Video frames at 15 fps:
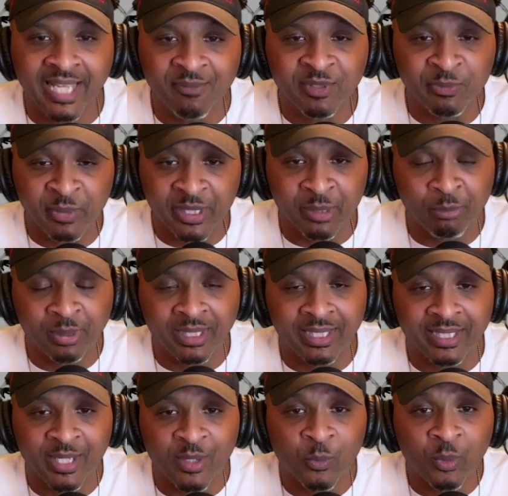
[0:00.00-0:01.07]
is being
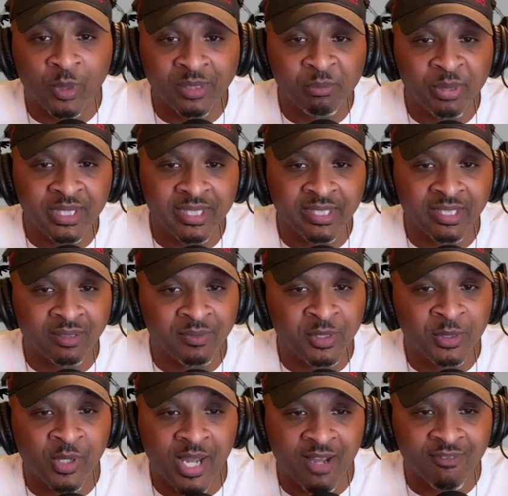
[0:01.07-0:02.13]
played at 1 p.m. You
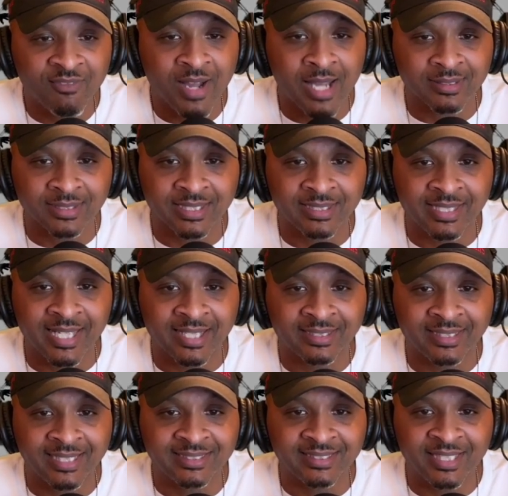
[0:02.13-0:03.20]
know how Fox get down.
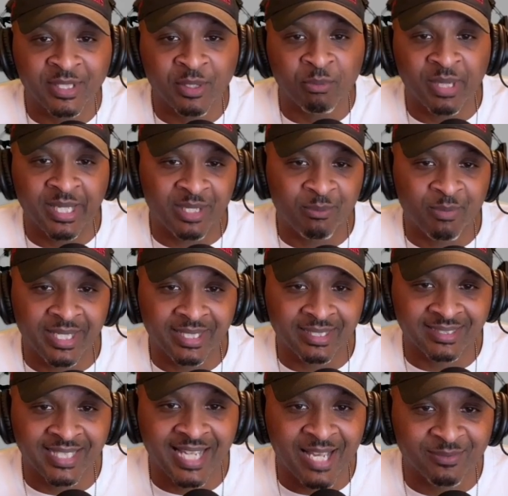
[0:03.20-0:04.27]
That's their
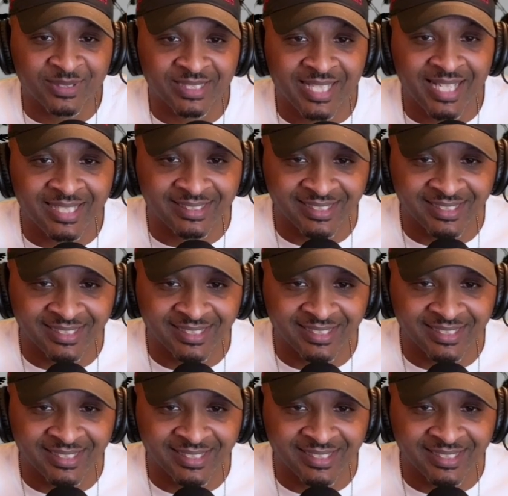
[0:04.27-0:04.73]
money-making time slot.